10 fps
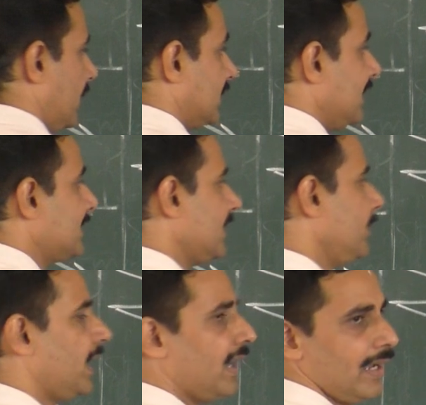but this
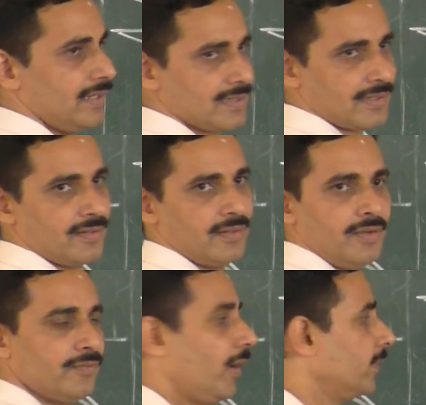image
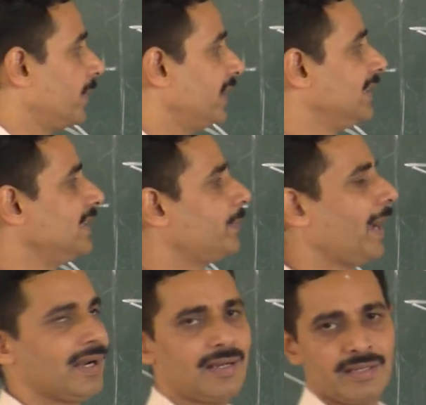formed by these
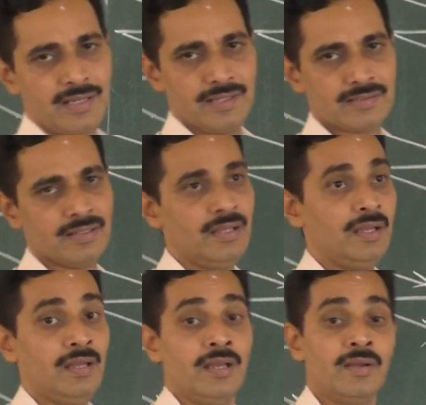parallel rays
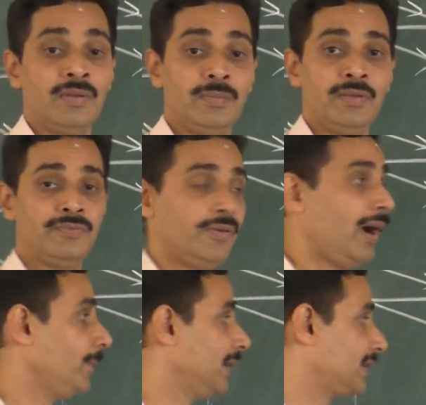will be
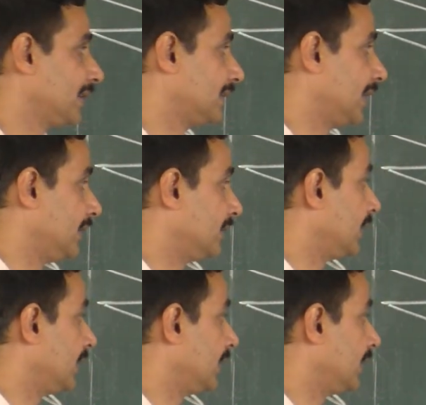far better than